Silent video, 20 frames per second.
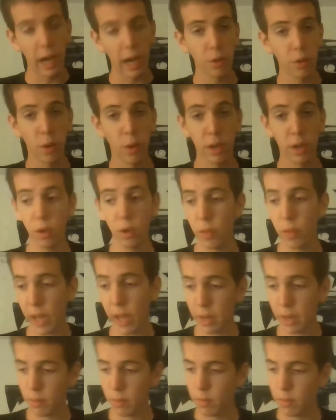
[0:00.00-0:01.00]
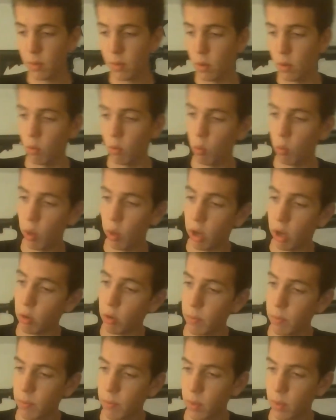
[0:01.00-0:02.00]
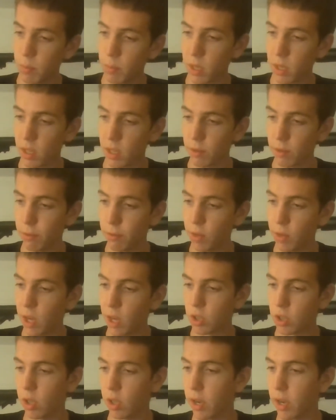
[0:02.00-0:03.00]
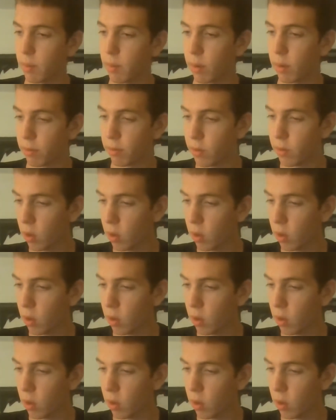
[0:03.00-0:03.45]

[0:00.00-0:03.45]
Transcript: How do I know that? Well, let me get the flashlight on my